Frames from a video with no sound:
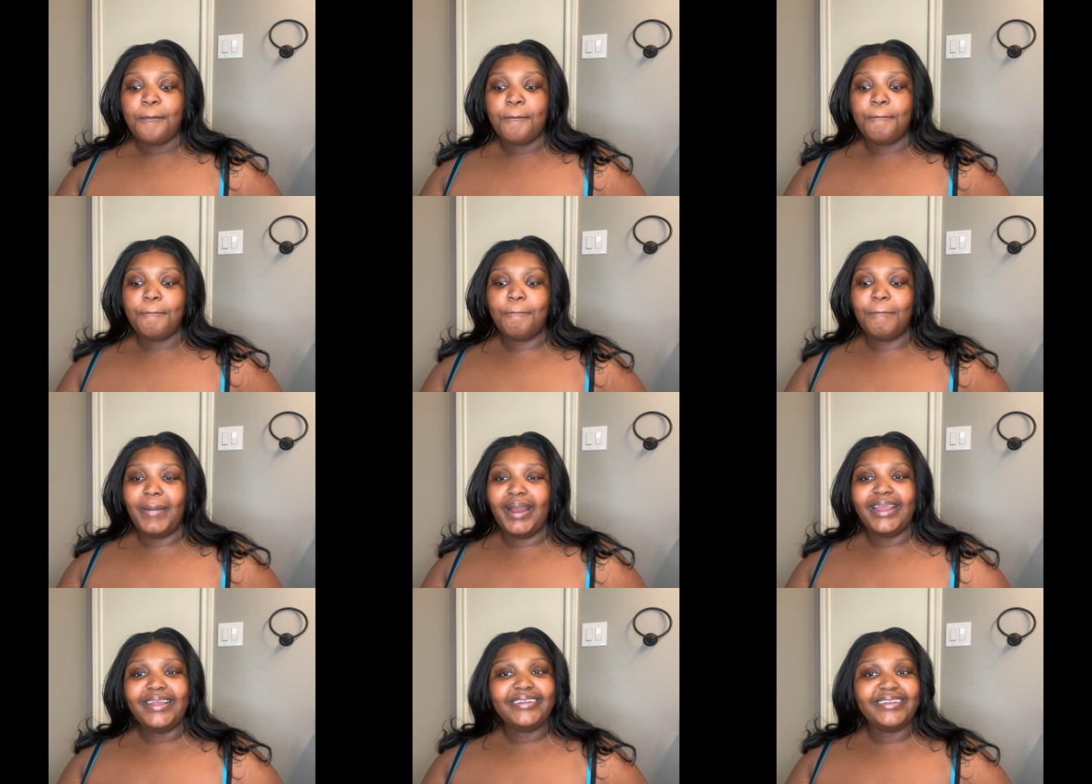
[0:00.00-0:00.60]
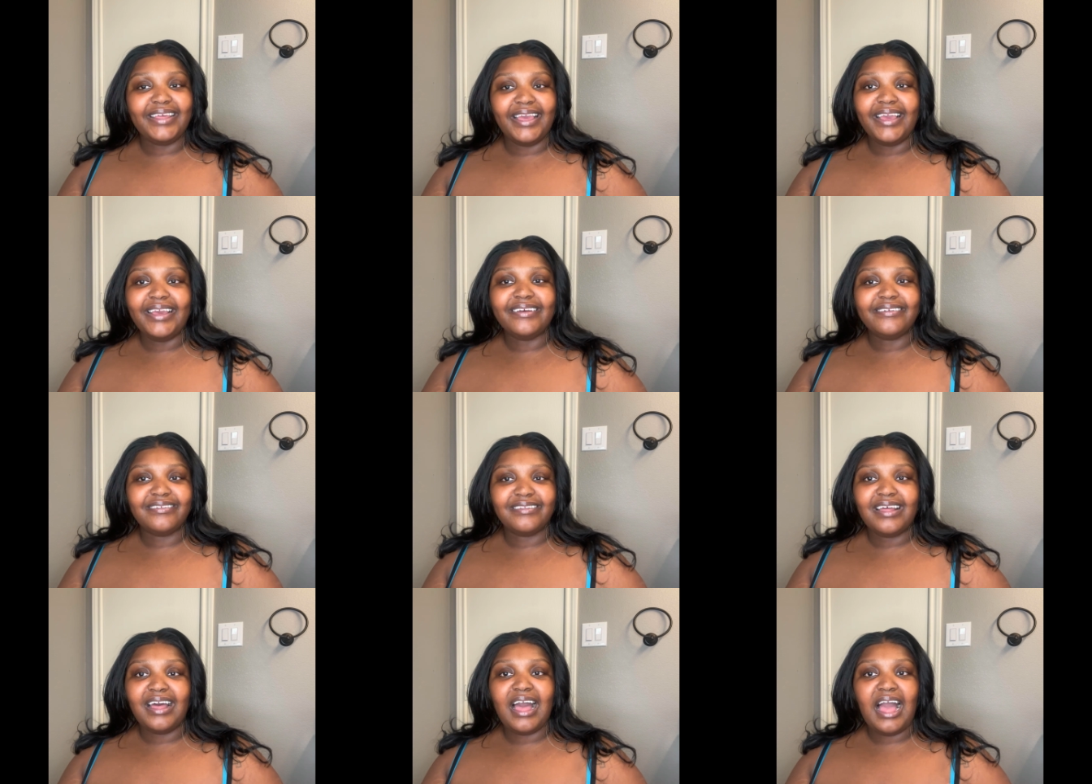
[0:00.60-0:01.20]
my day
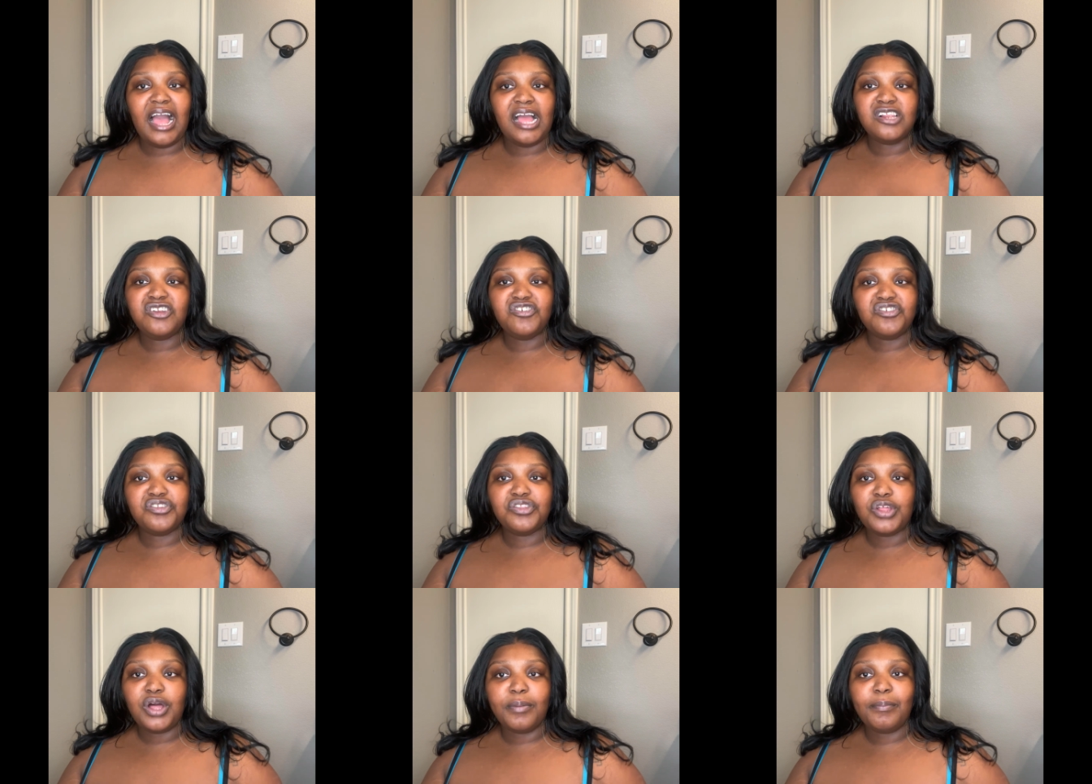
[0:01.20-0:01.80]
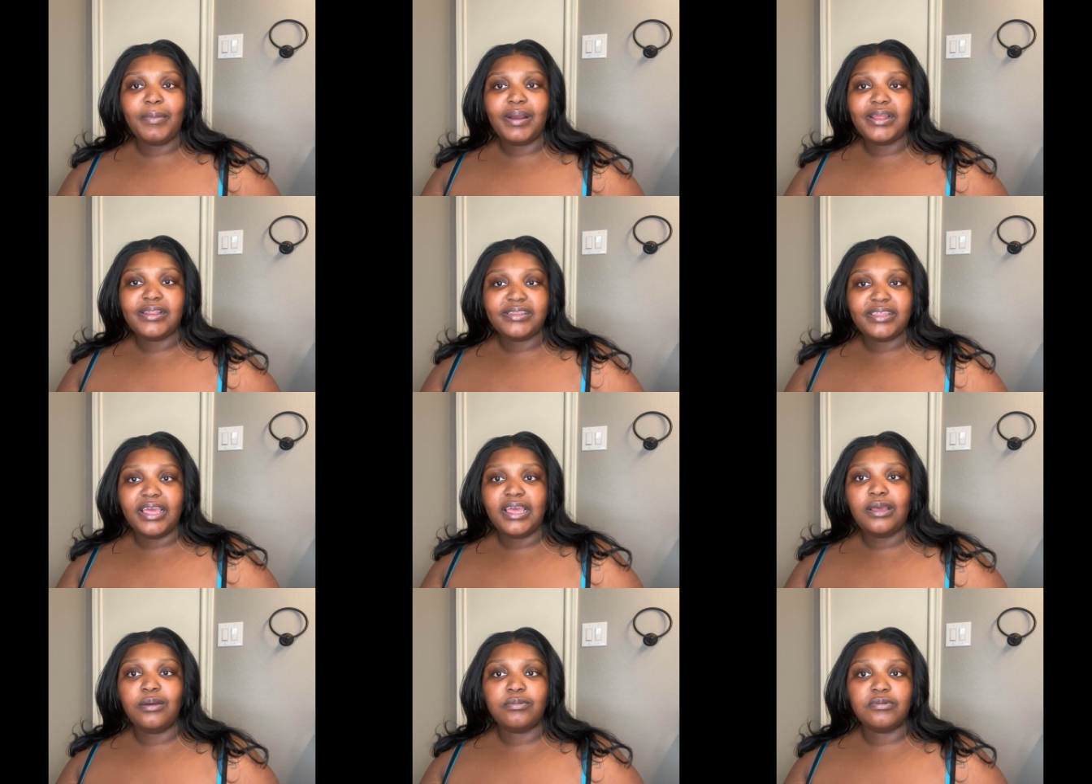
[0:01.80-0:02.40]
is not, I just thought my
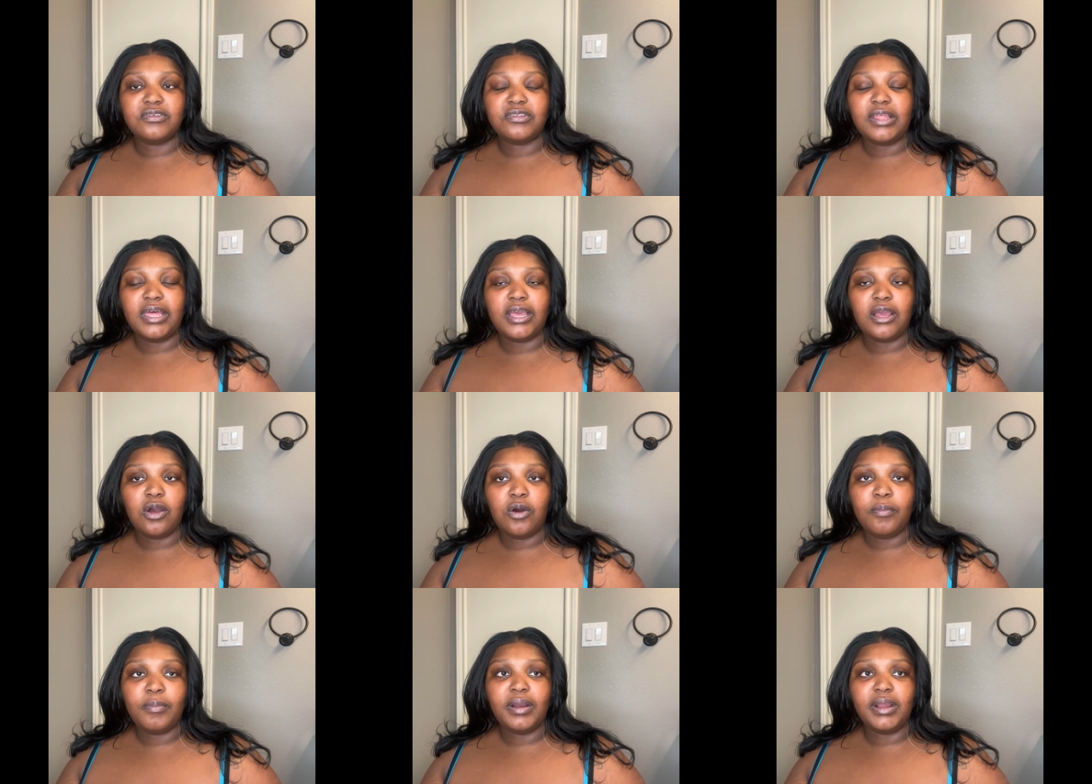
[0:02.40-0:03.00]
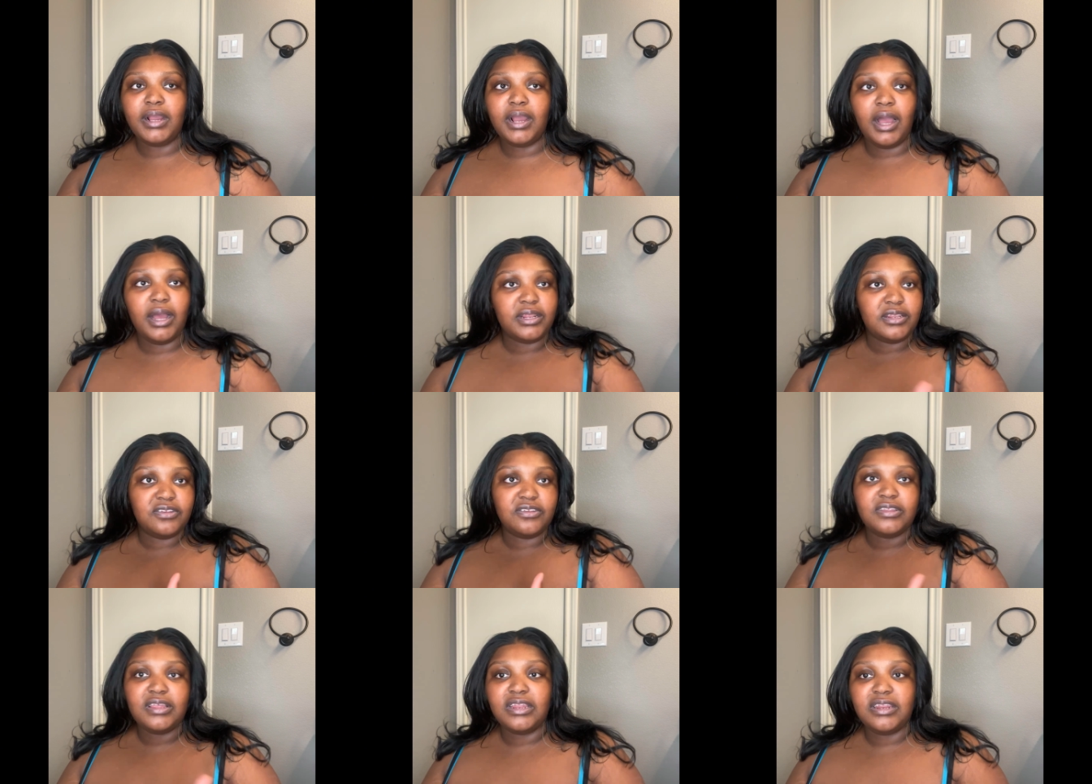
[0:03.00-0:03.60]
day was like, oh my God,
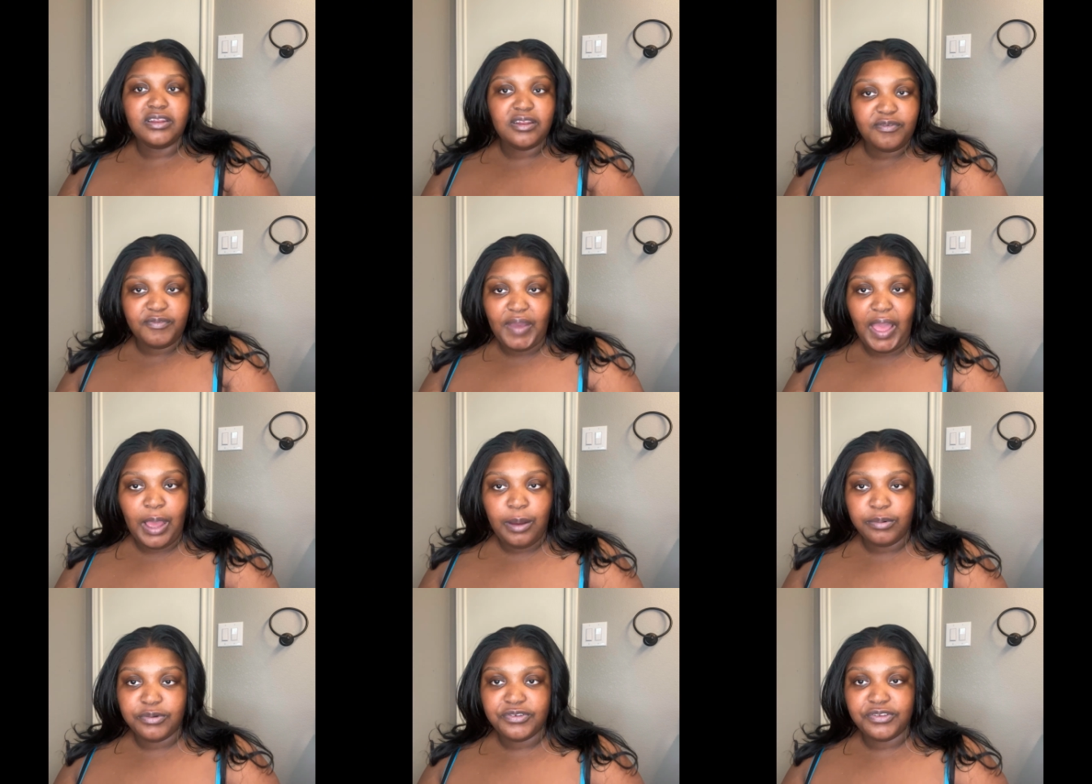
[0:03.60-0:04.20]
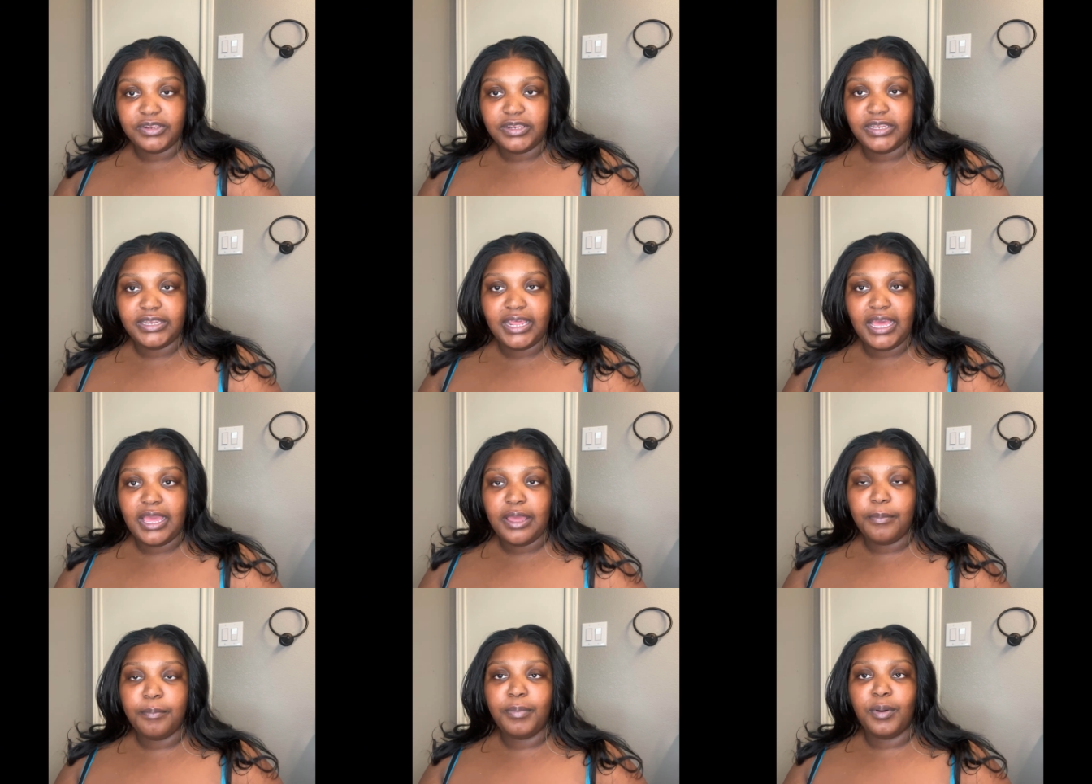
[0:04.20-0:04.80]
there's not enough hours in a day.